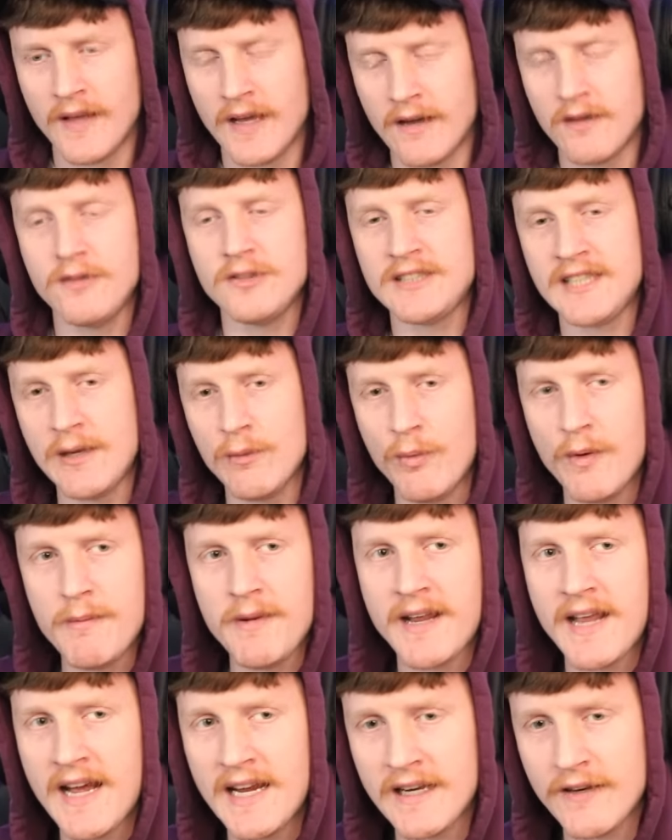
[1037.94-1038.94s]
I'm not saying
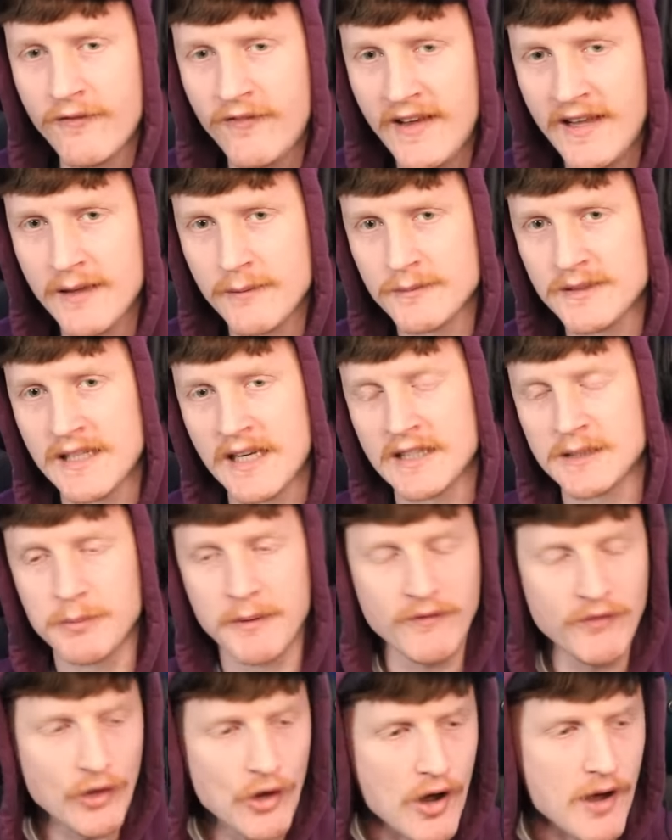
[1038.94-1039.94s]
women can't defend themselves, but
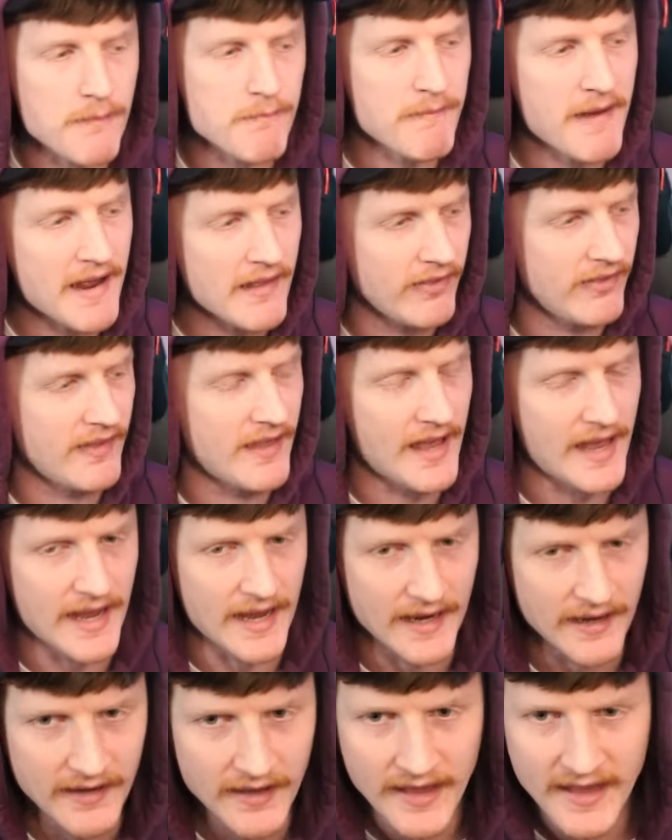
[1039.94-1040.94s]
if you got a man there,